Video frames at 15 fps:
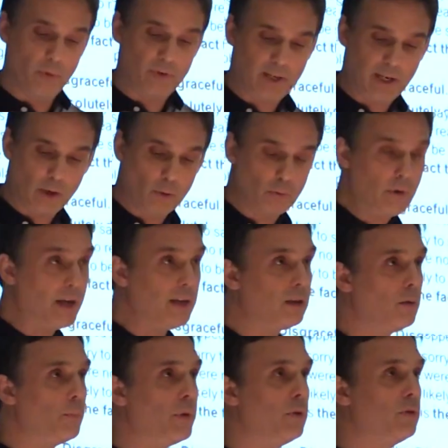of legal
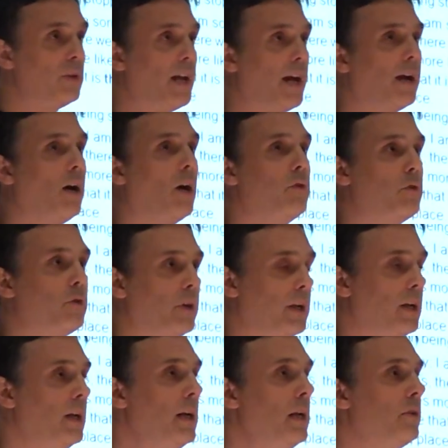racial abuse in our country.
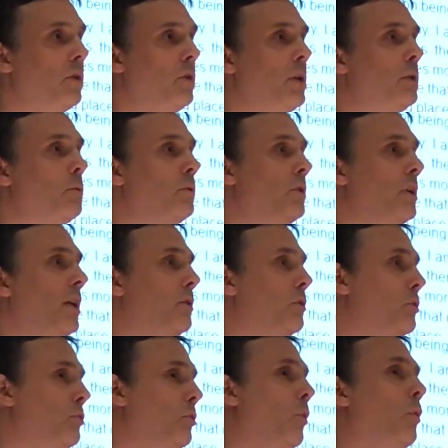So this was an
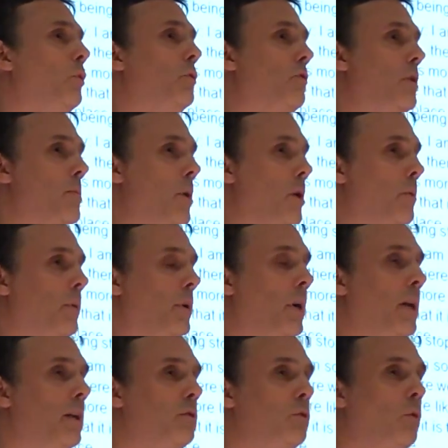extraordinary
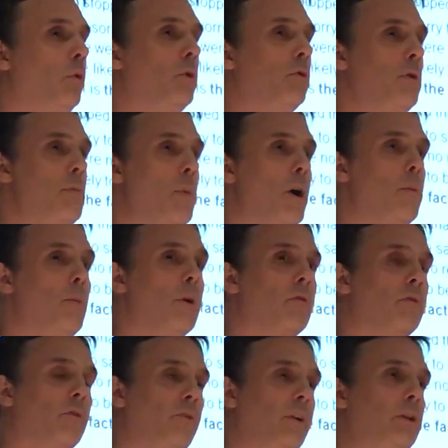moment
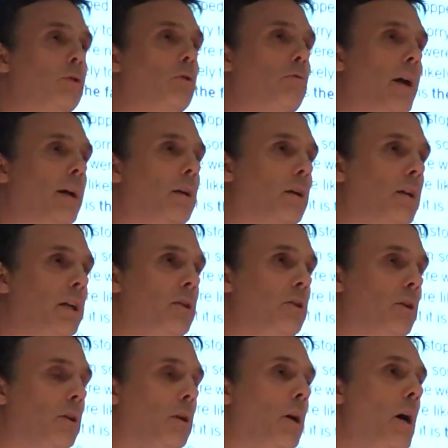of official
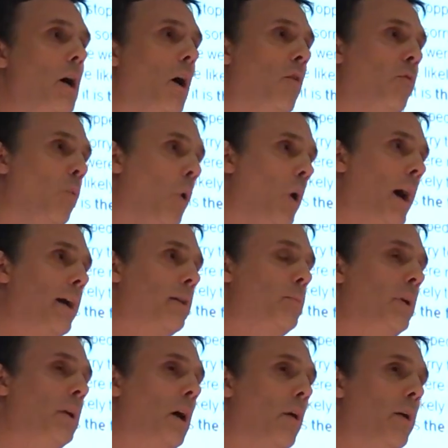recognition of what has
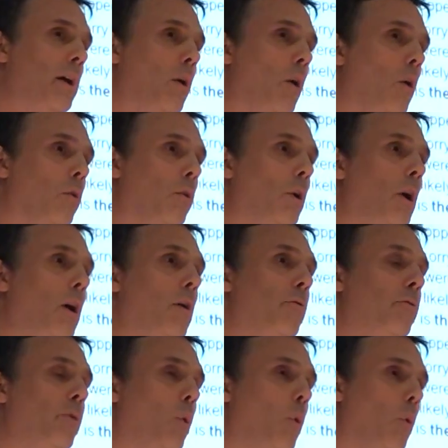been going on
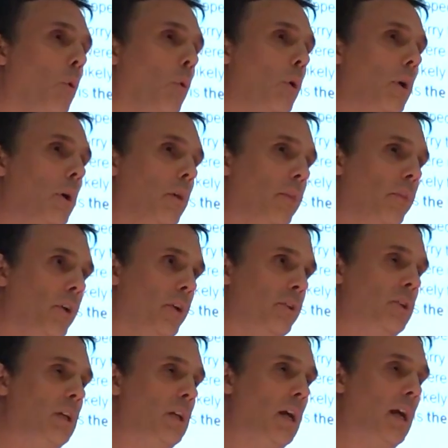for
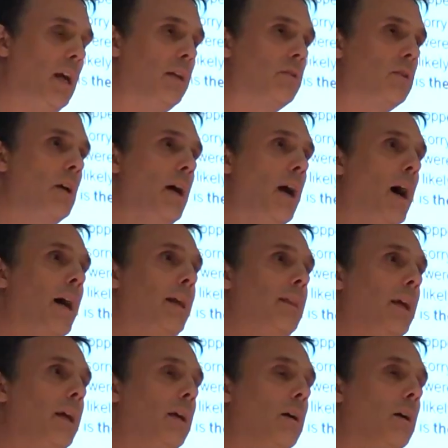30 years. I
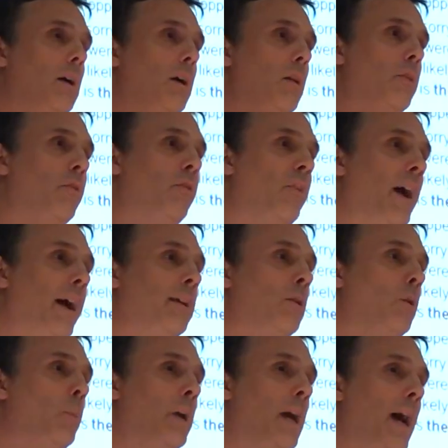think the fact
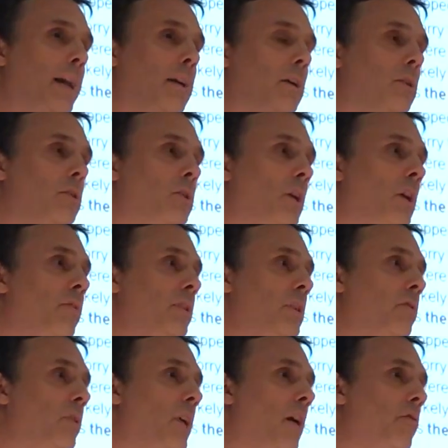that we had a
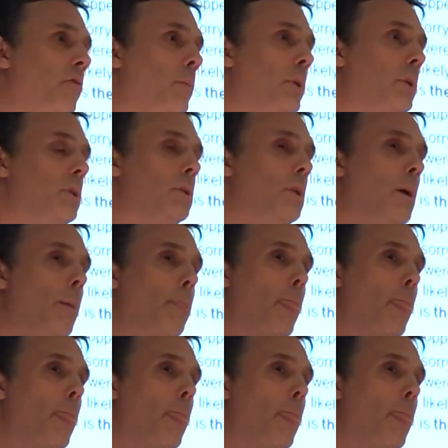Conservative government